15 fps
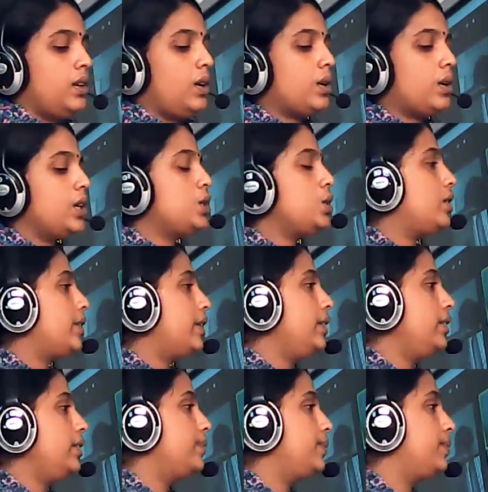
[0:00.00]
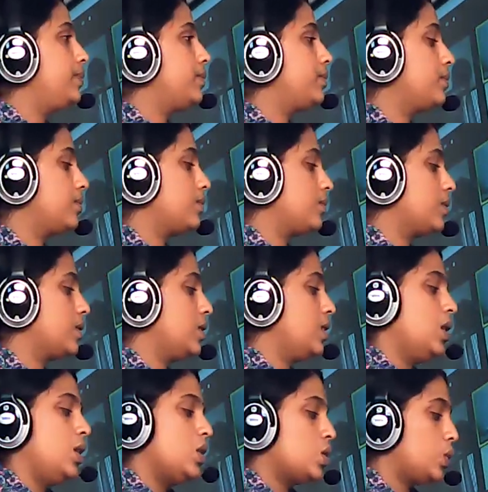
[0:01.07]
Okay, children?
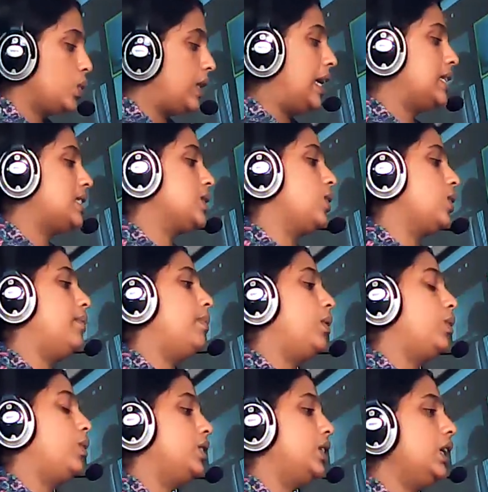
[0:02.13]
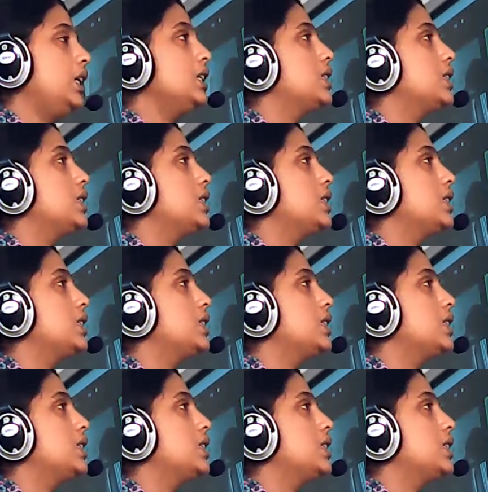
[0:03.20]
So that's all about the